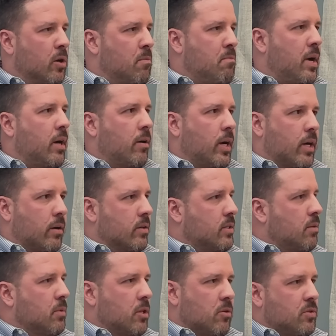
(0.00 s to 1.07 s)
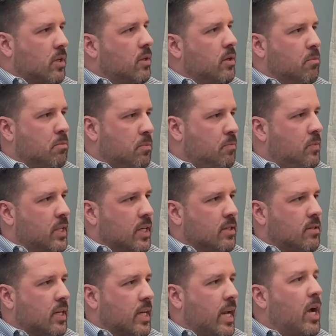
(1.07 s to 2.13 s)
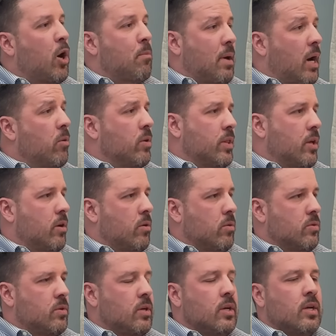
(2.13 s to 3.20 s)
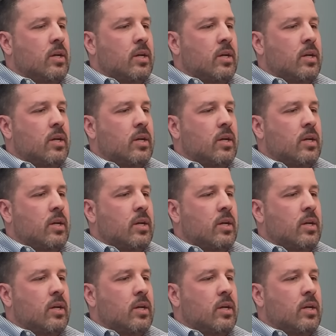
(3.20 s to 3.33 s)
or Merrick or some of those other things that can help out with those,